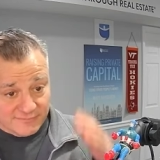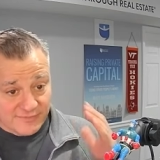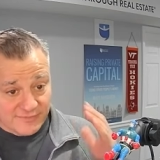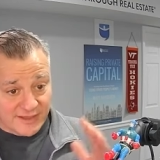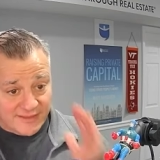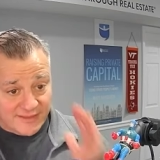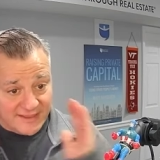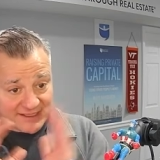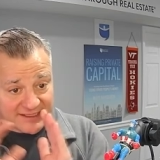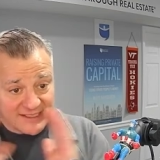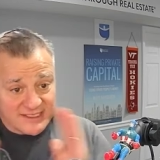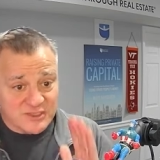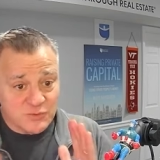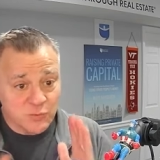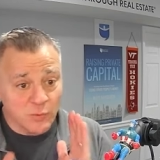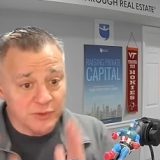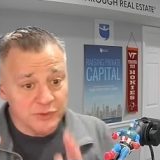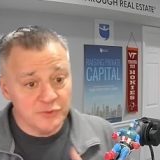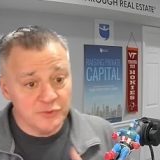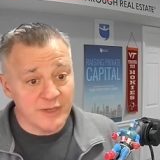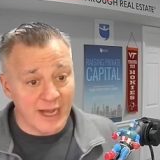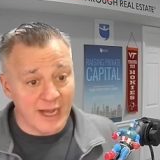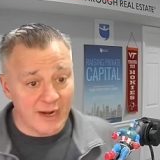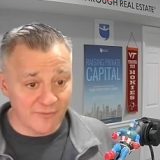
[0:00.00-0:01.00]
Th- this is what
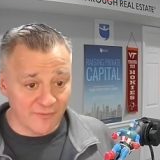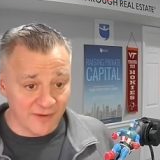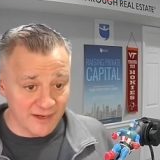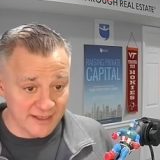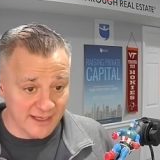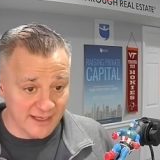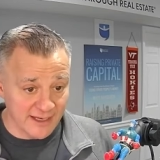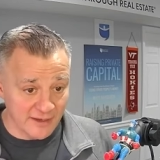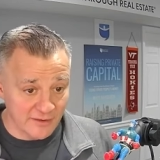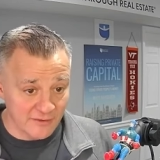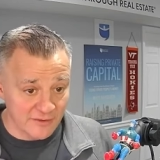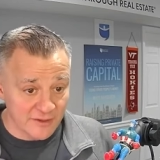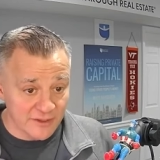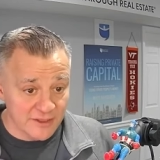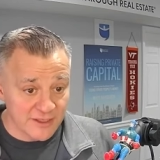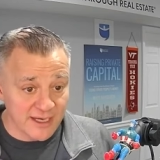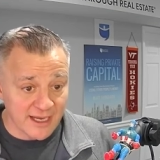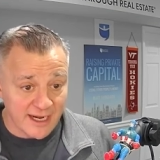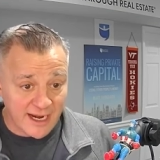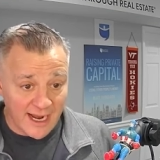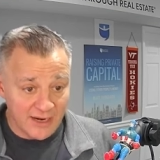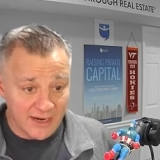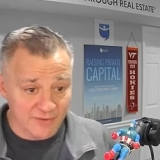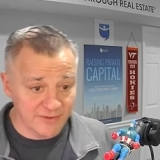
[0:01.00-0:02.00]
you got right now. You
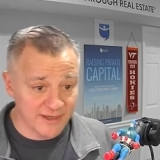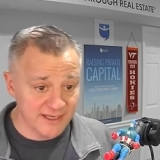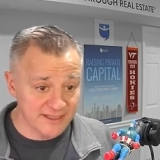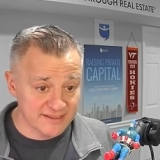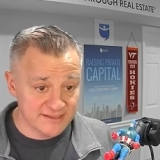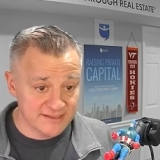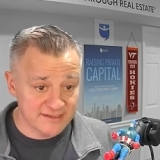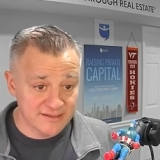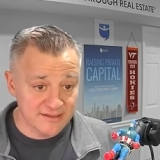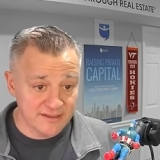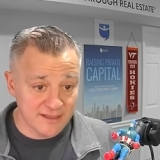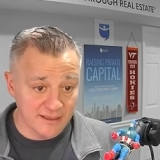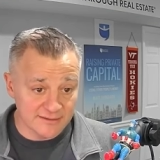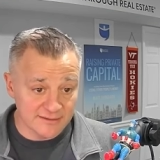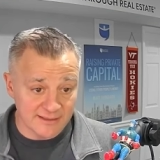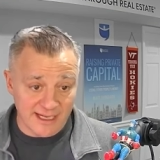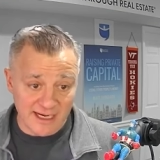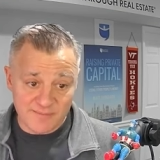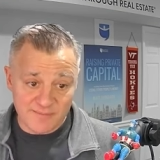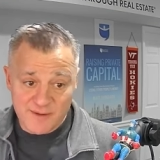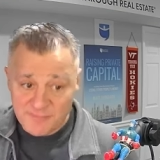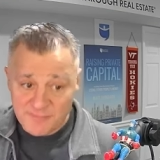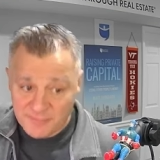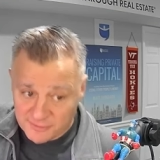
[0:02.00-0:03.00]
got high mm-hmm. rates. A
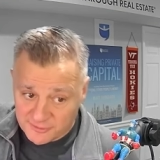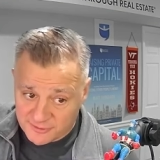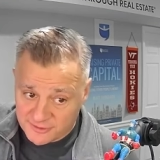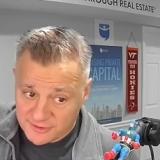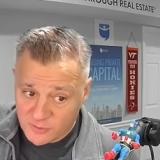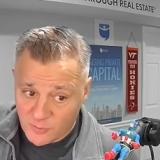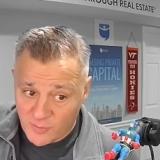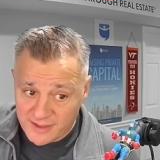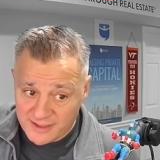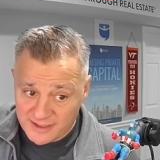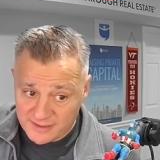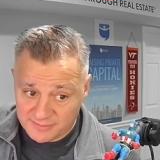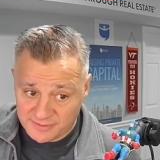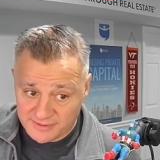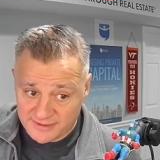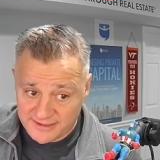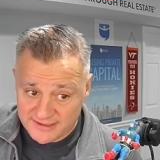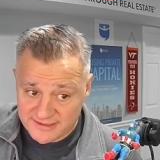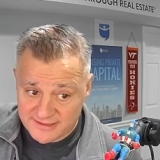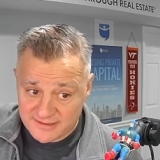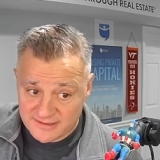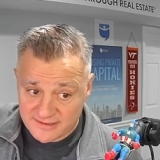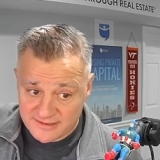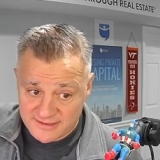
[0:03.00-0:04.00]
lot of people are in the waiting
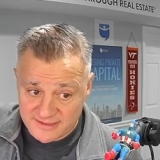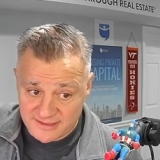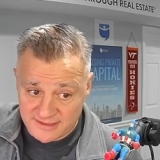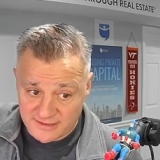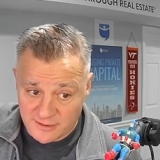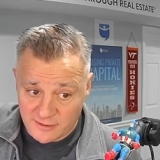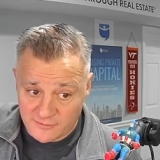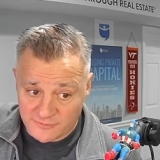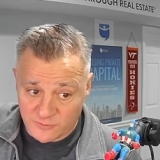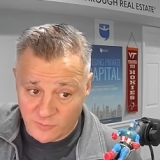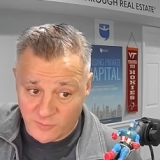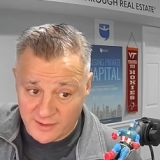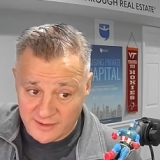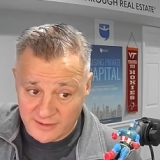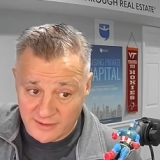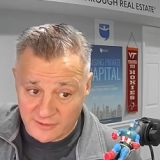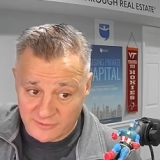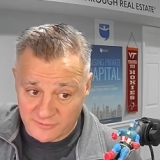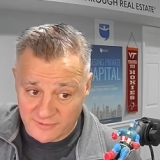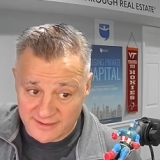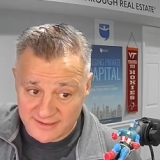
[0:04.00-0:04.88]
place, sitting whoever waiting on